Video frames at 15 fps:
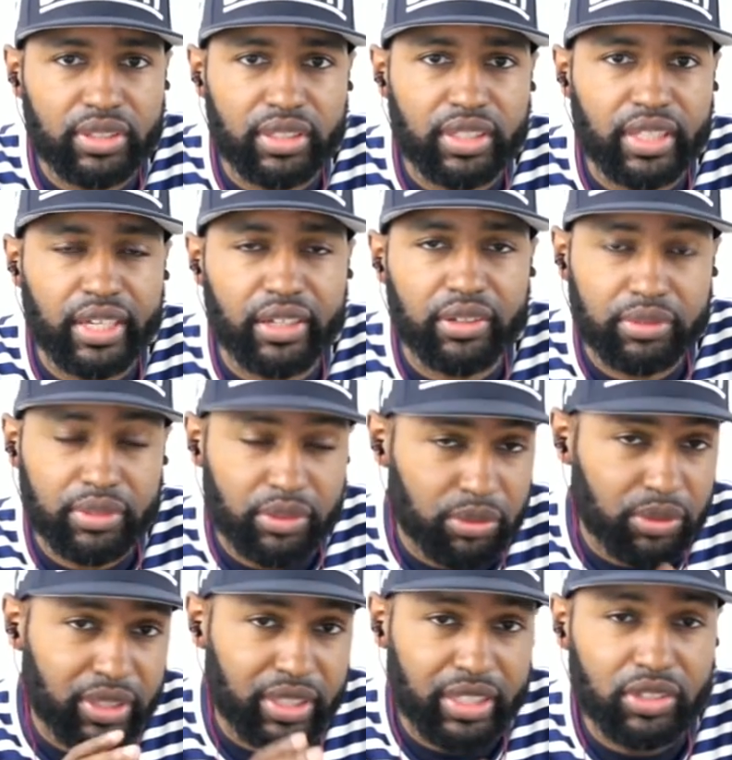That will
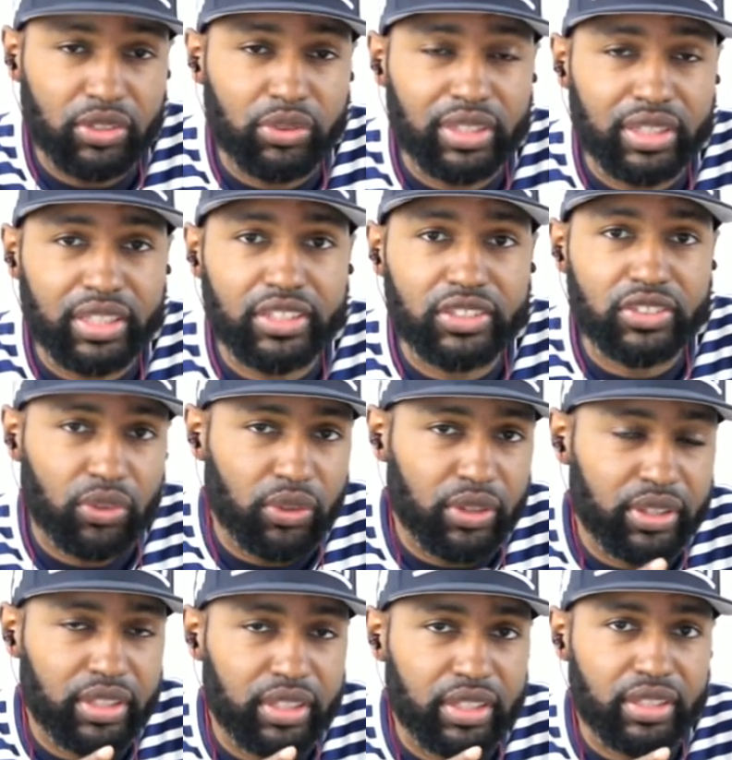get you at least on
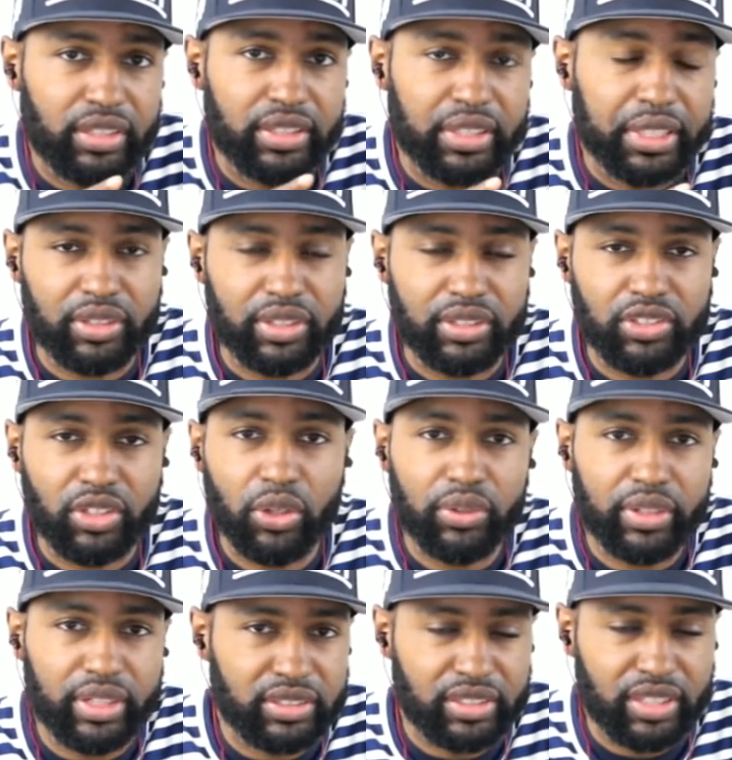the
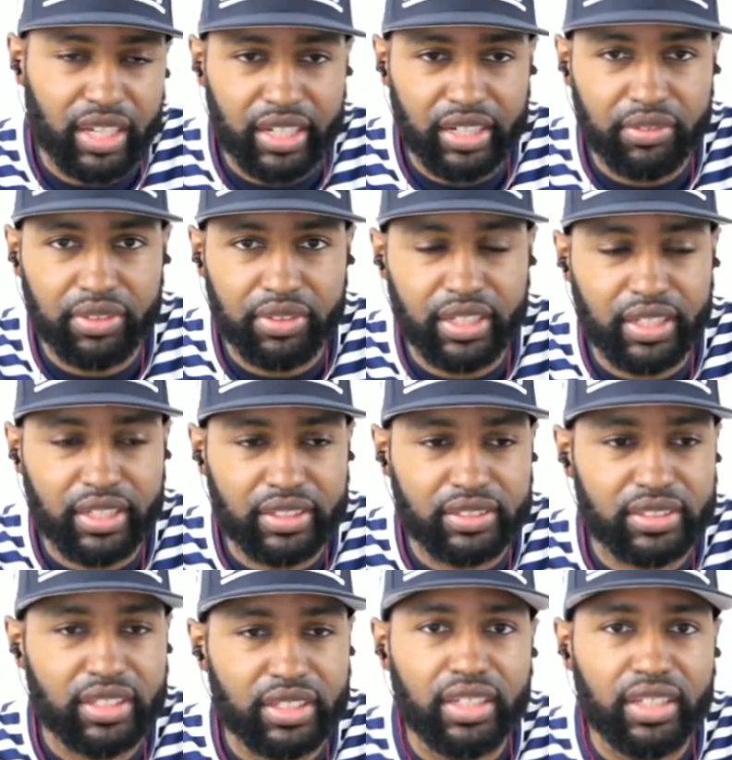token side of things.